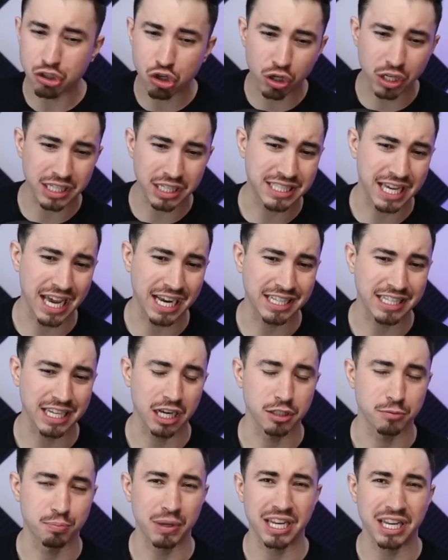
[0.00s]
earning
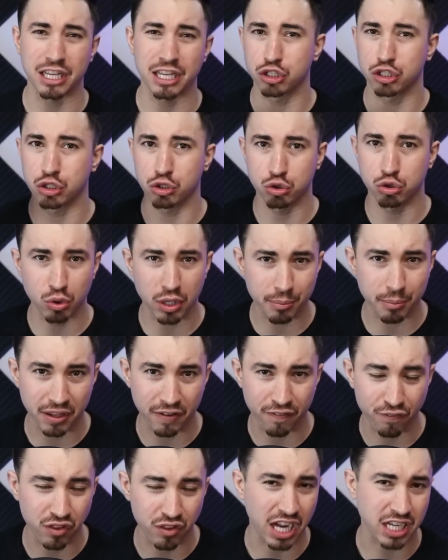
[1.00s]
takedowns, being extremely
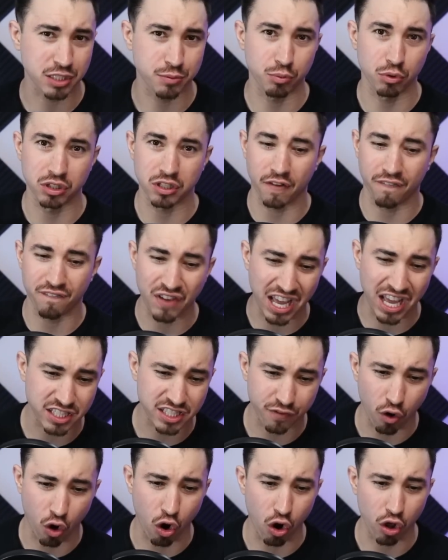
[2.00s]
flexible and
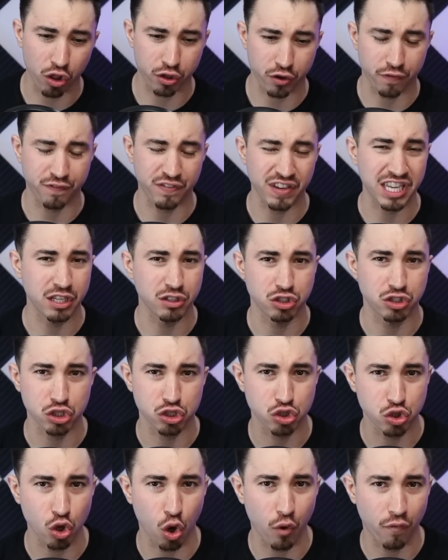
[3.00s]
defensive on their feet. It's
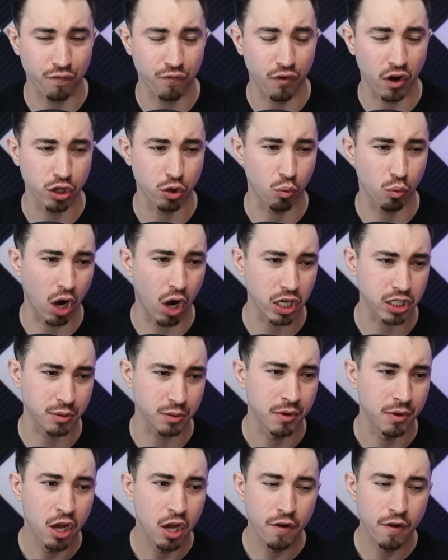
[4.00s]
just so fun to watch
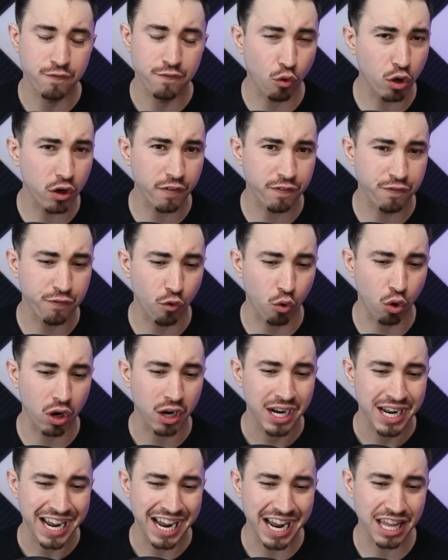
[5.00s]
them. 4-4
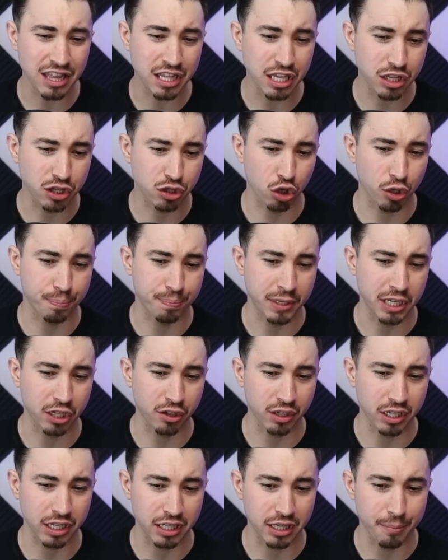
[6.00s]
in the third
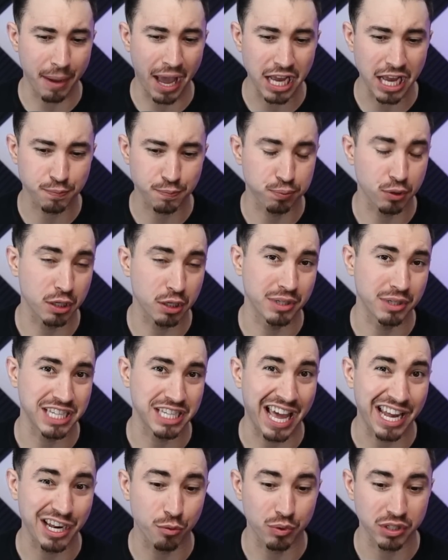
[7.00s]
period, and the match pretty much
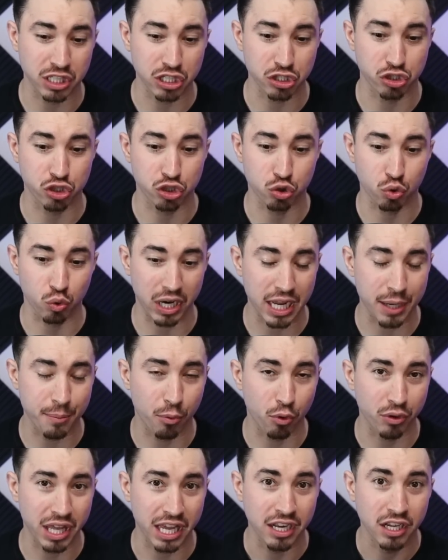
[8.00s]
ended with this
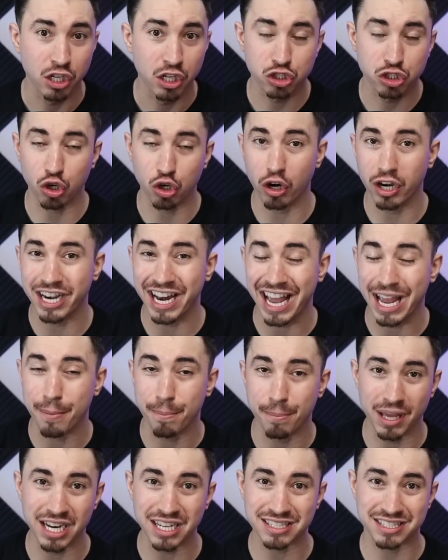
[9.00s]
scramble that started with a
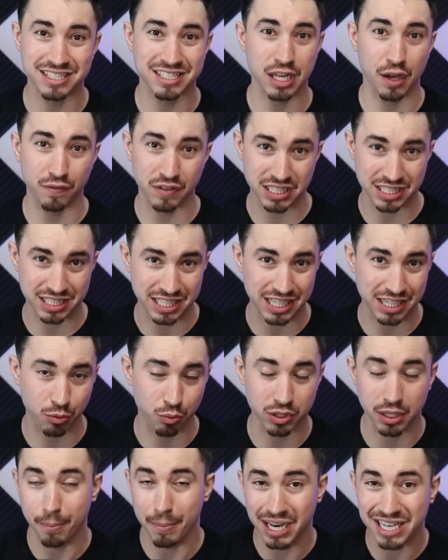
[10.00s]
minute 17
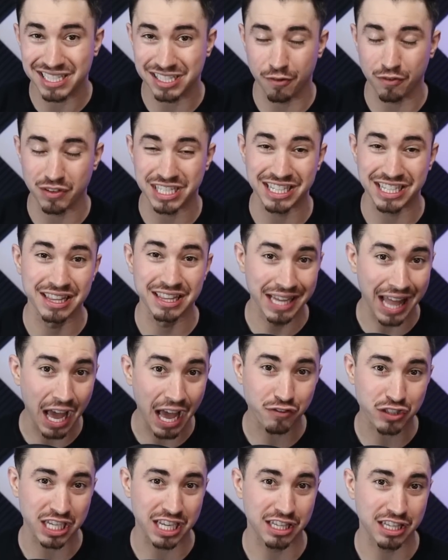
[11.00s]

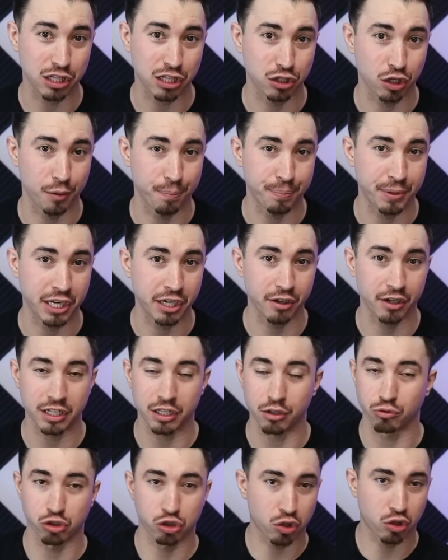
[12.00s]
left in the third period. They
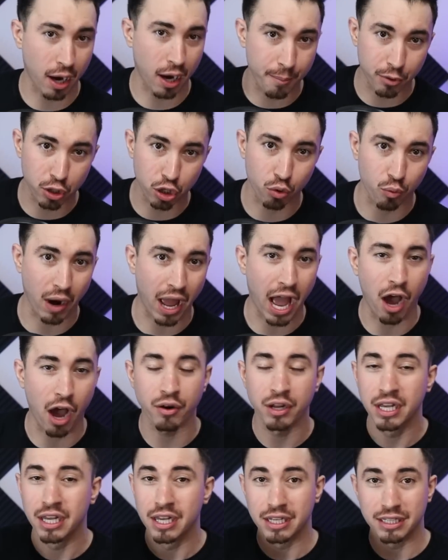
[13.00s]
were scrambling around.
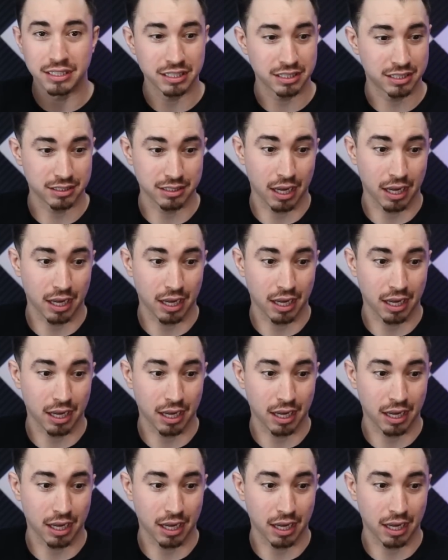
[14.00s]
You